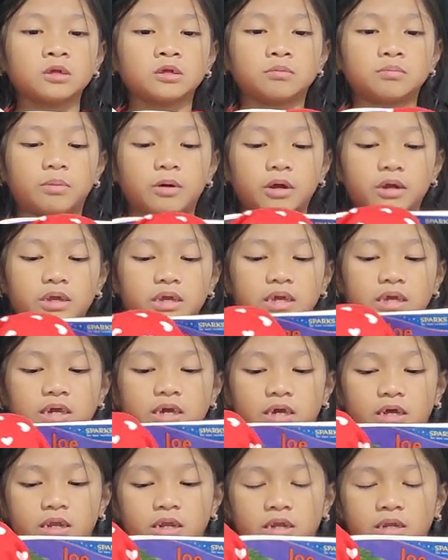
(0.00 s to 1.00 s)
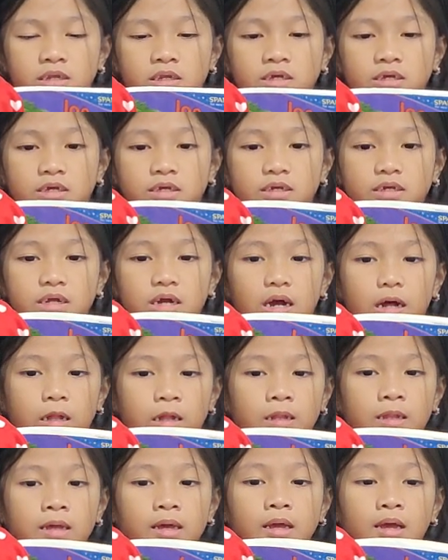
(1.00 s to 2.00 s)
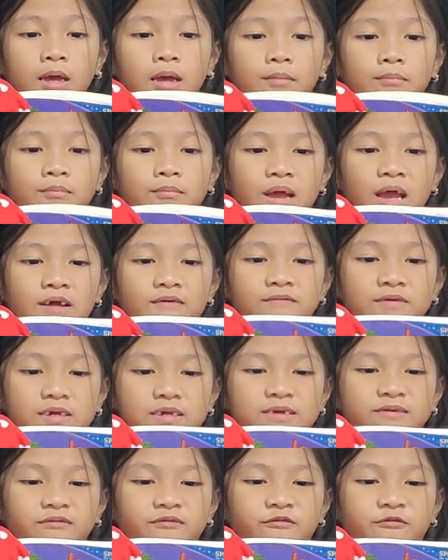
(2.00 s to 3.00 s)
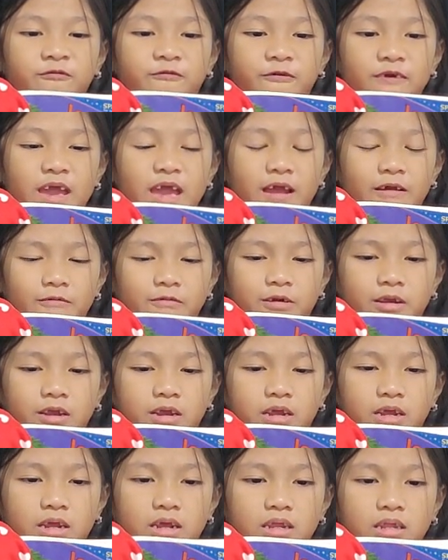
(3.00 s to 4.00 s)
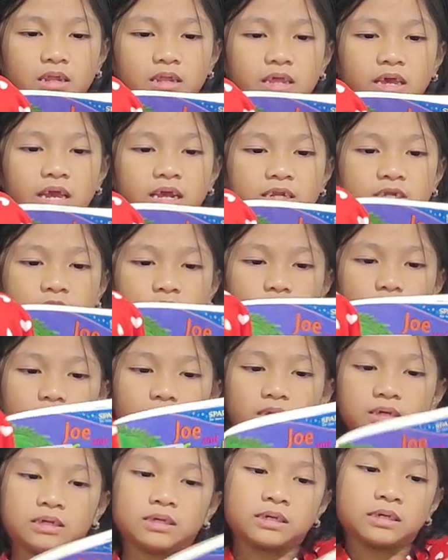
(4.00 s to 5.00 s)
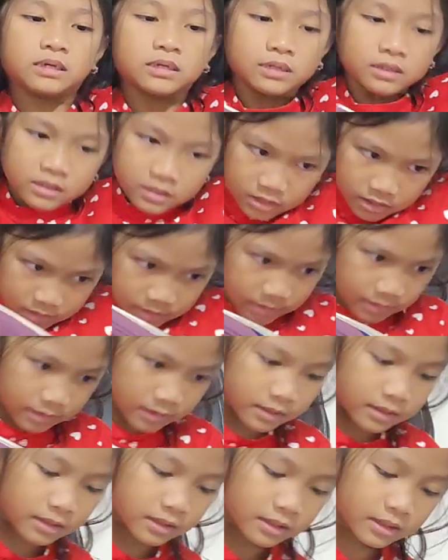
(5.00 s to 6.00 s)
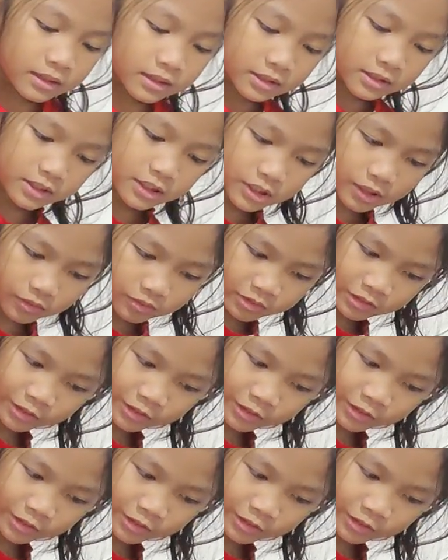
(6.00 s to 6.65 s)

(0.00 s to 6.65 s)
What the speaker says: Sparky hid in his shell. Math is very dangerous. Joe